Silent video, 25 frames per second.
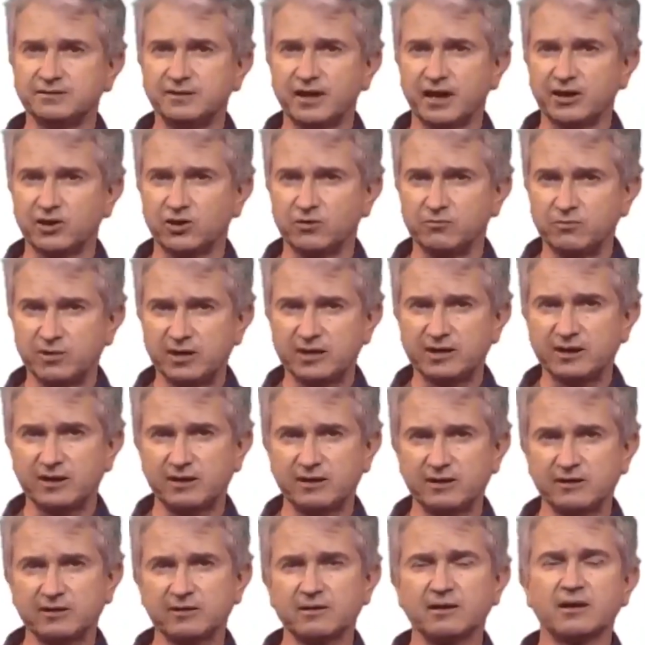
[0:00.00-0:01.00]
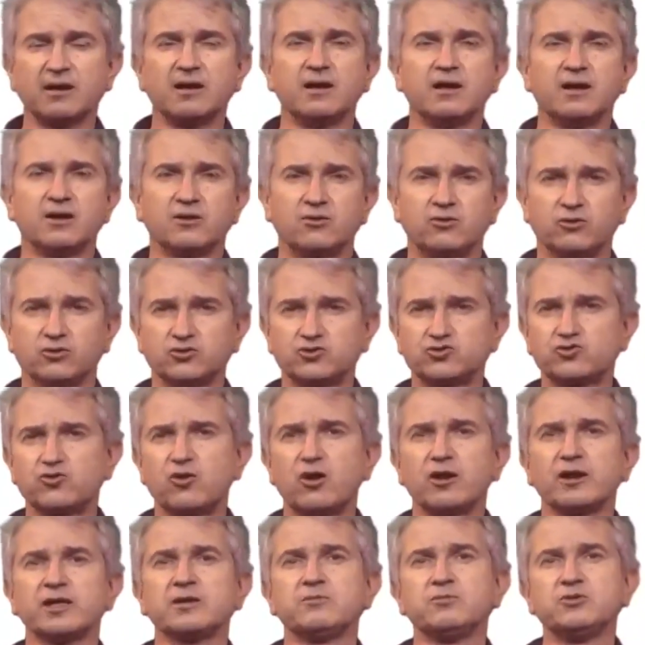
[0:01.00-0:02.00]
dynamically,
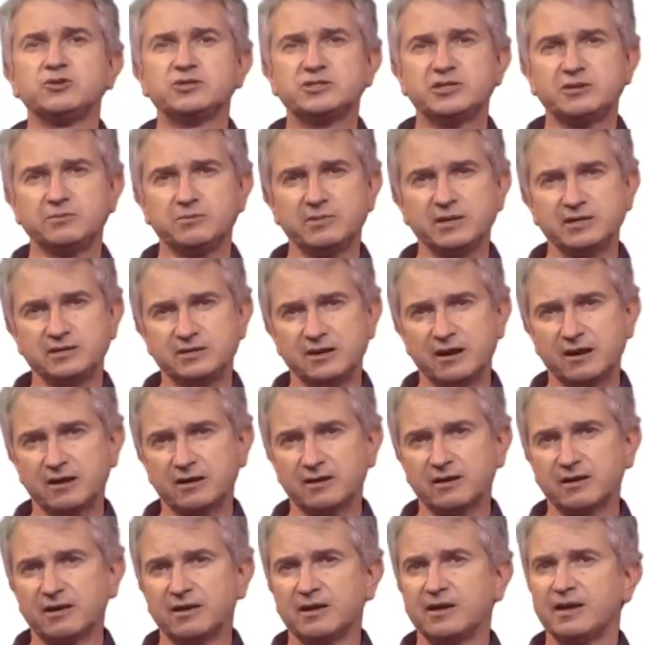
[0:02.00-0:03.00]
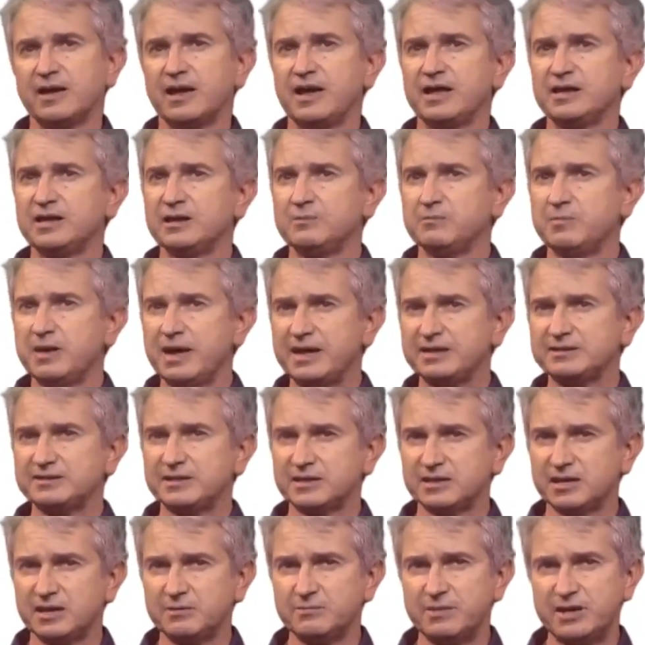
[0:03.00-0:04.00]
controlling multimedia,
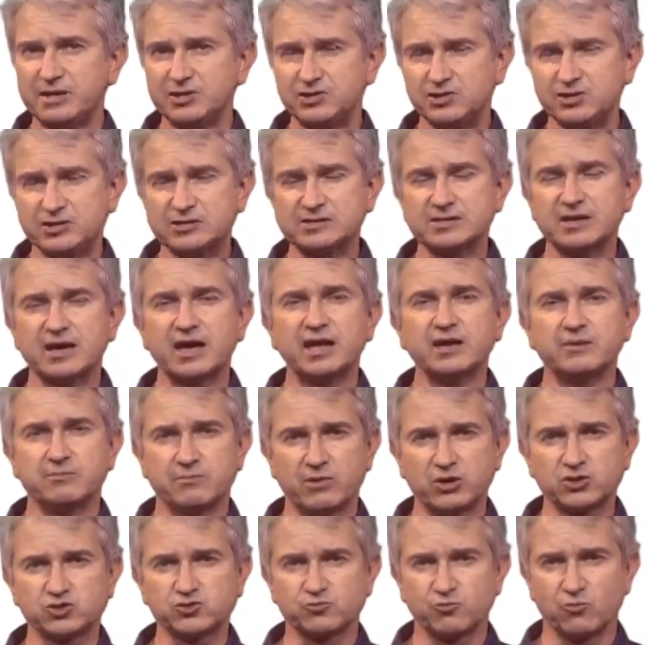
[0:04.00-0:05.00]
animating images, and much